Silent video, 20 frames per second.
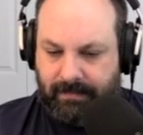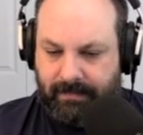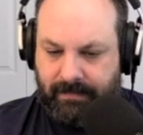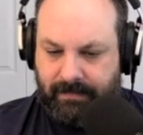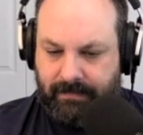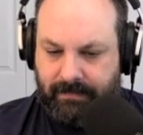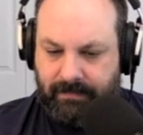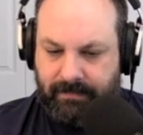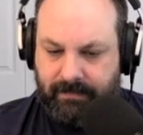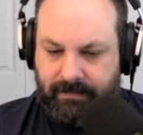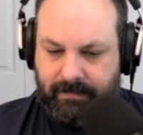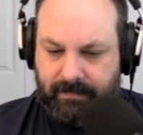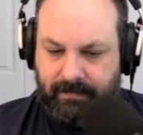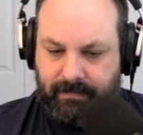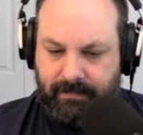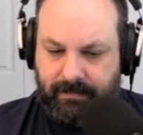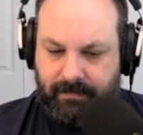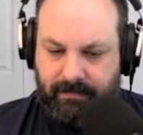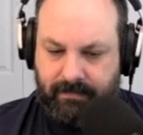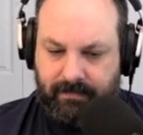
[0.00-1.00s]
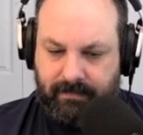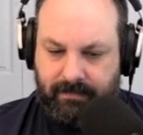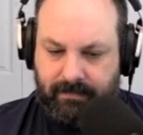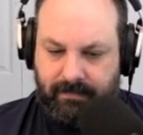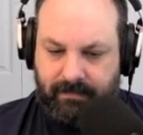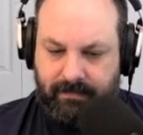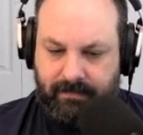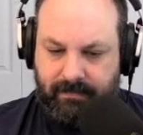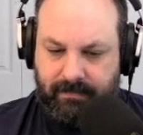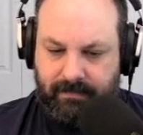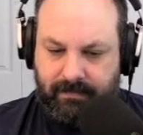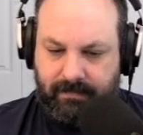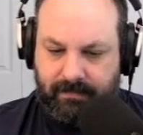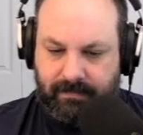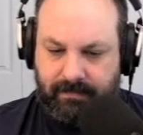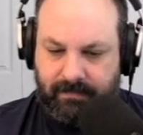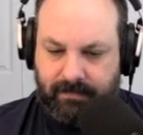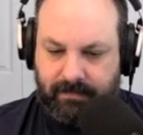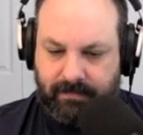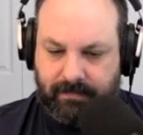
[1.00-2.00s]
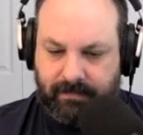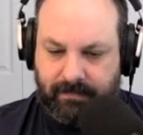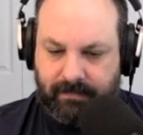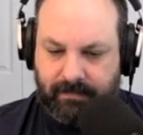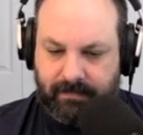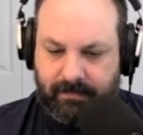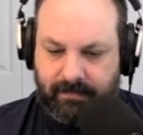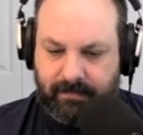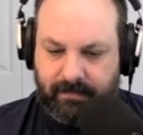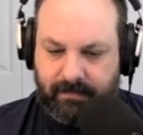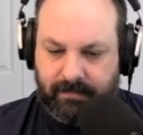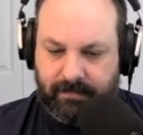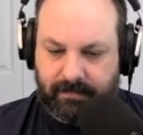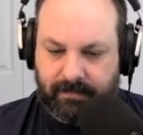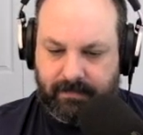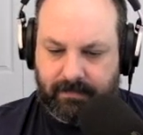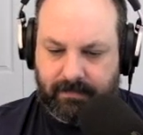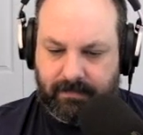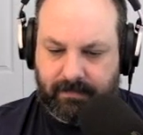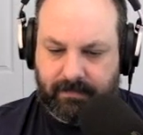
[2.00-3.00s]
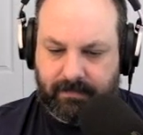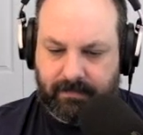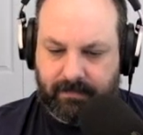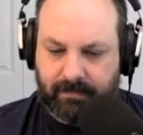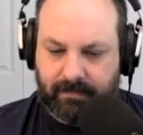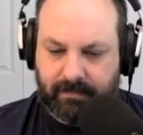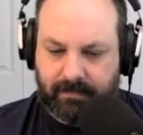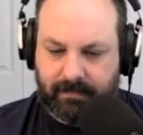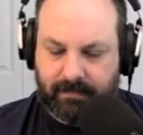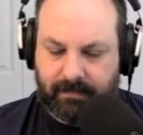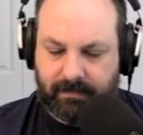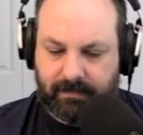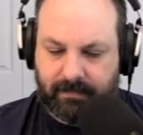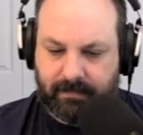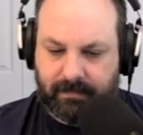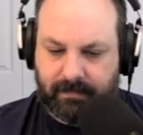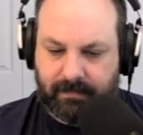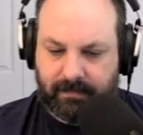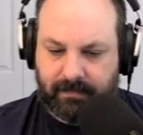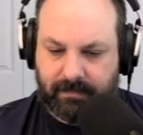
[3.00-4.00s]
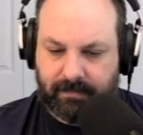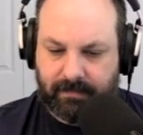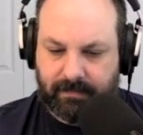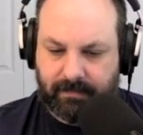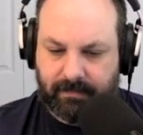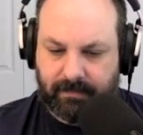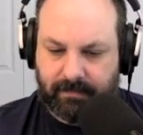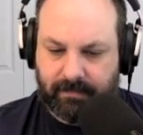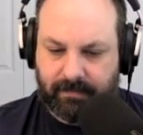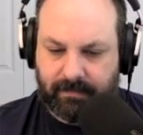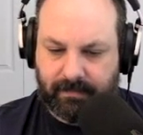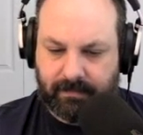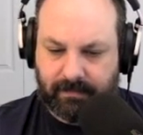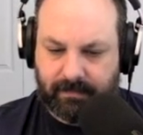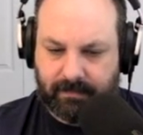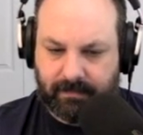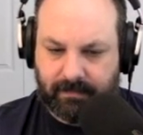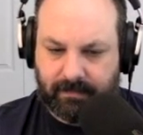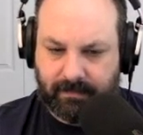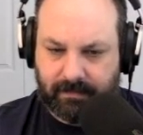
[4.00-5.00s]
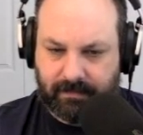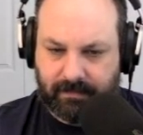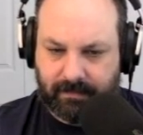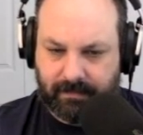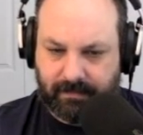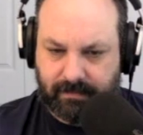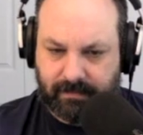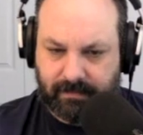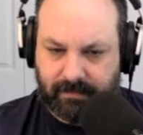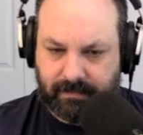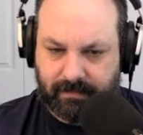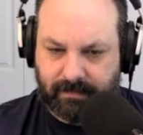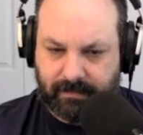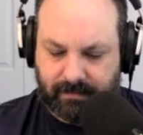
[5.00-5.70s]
The person shown says nothing.